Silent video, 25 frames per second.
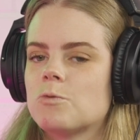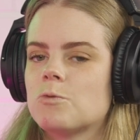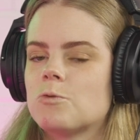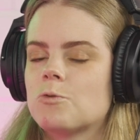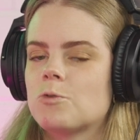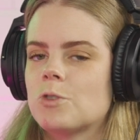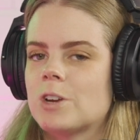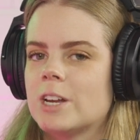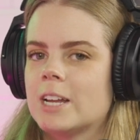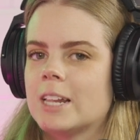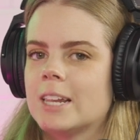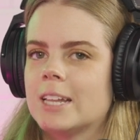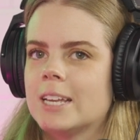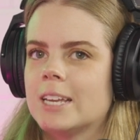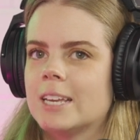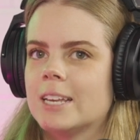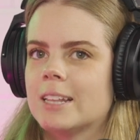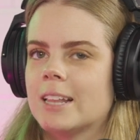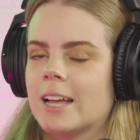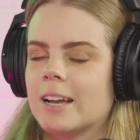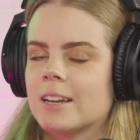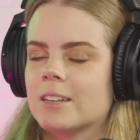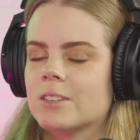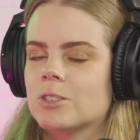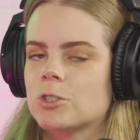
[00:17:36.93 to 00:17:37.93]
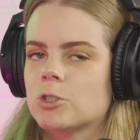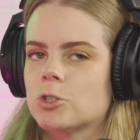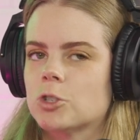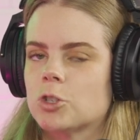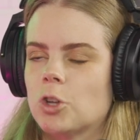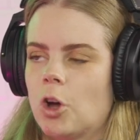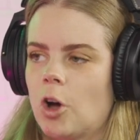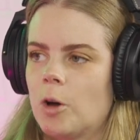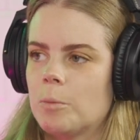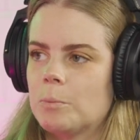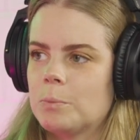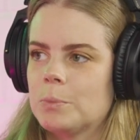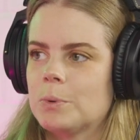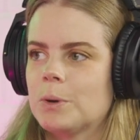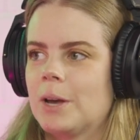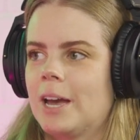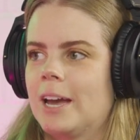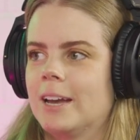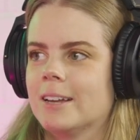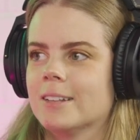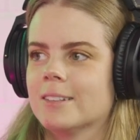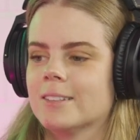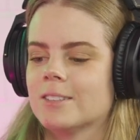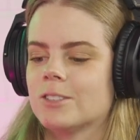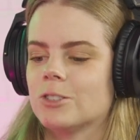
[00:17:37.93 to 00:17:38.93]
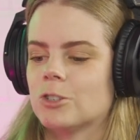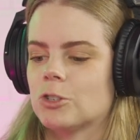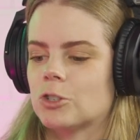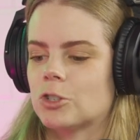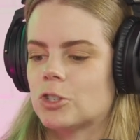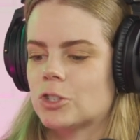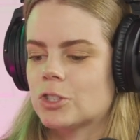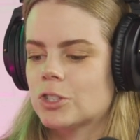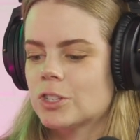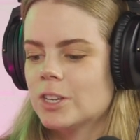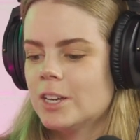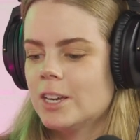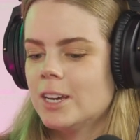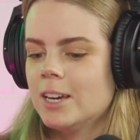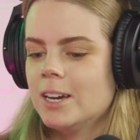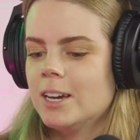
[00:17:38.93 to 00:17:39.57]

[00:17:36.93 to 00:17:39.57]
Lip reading: really like stop and just